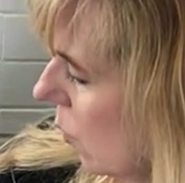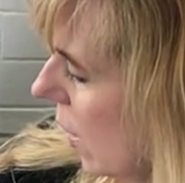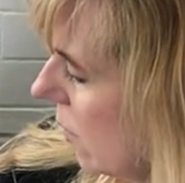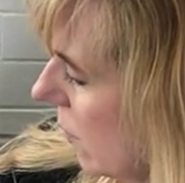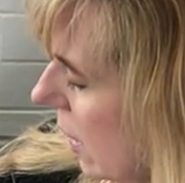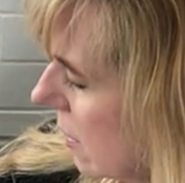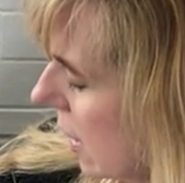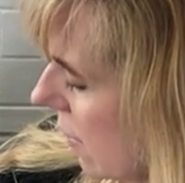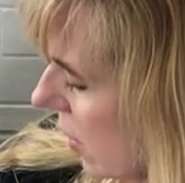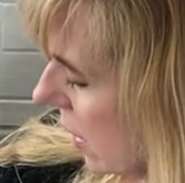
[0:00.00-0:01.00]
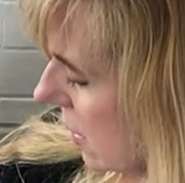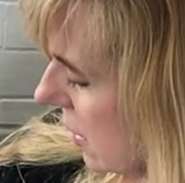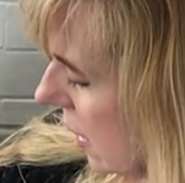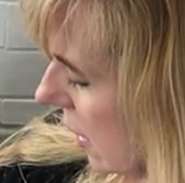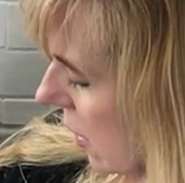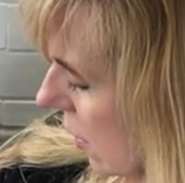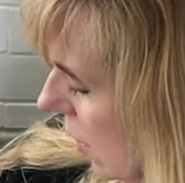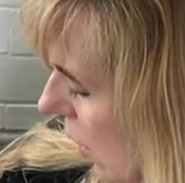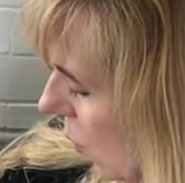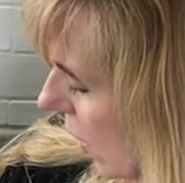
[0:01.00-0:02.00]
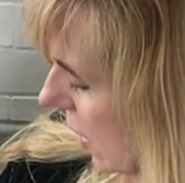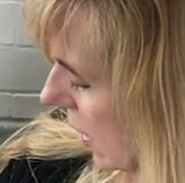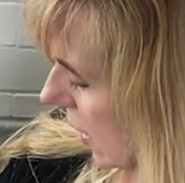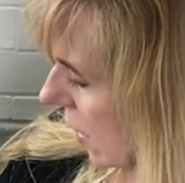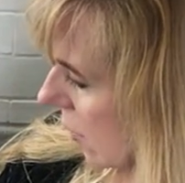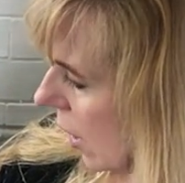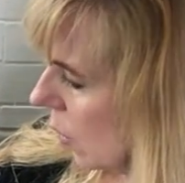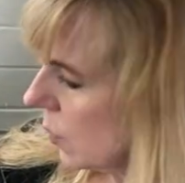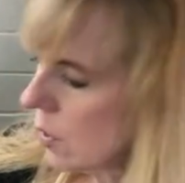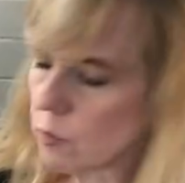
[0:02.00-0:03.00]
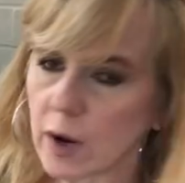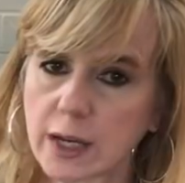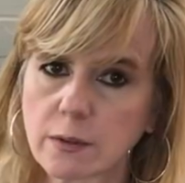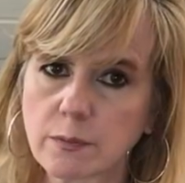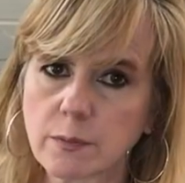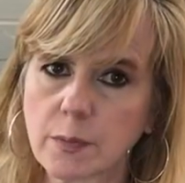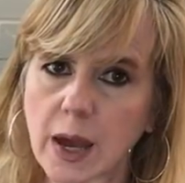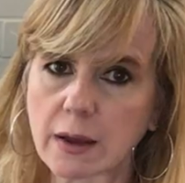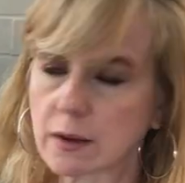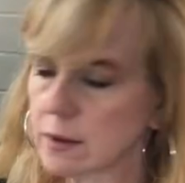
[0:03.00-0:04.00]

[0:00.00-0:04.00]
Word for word: Wait a minute, I have an idea. Wait here, I'll be right back.